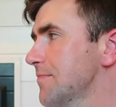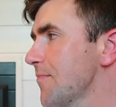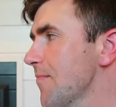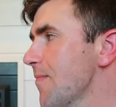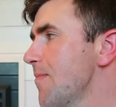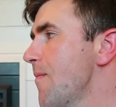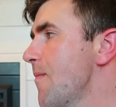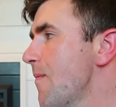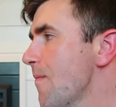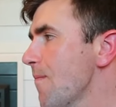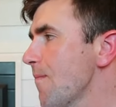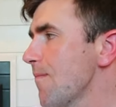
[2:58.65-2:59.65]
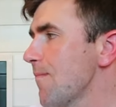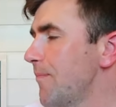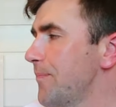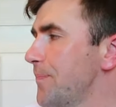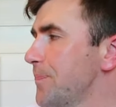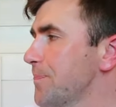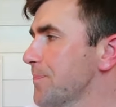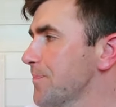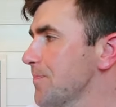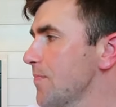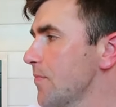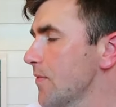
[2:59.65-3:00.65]

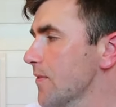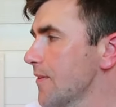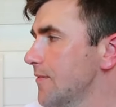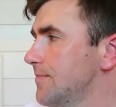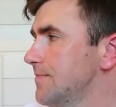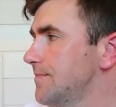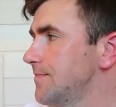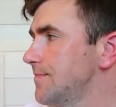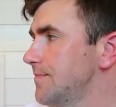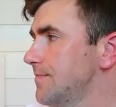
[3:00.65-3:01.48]
(silent)